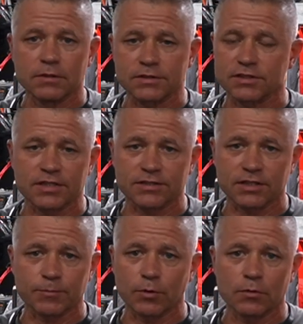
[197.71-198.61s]
That's just that
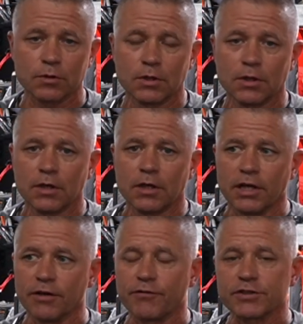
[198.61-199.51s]
simple.
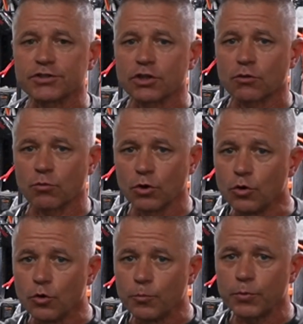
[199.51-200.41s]
If it's a
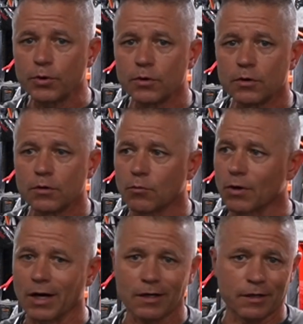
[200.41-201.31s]
group, we're
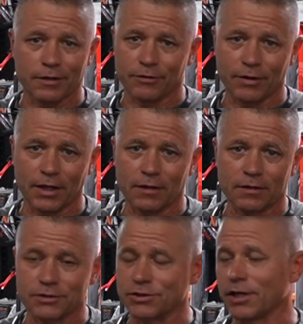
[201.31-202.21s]
not going to do that
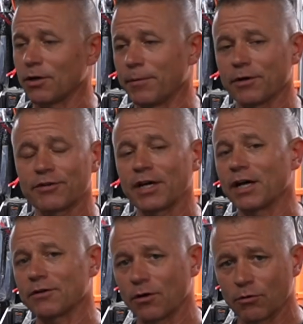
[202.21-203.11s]
because you ain't going to be able to take
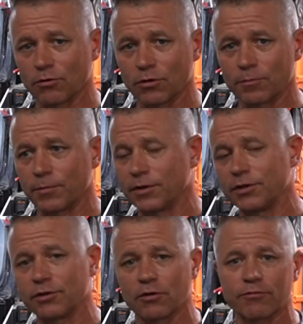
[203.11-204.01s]
out the whole group and then
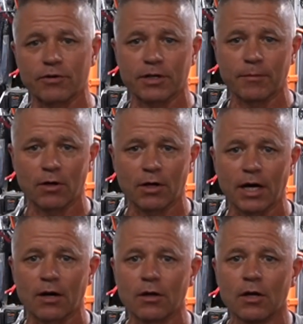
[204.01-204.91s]
you're going to freak them all out.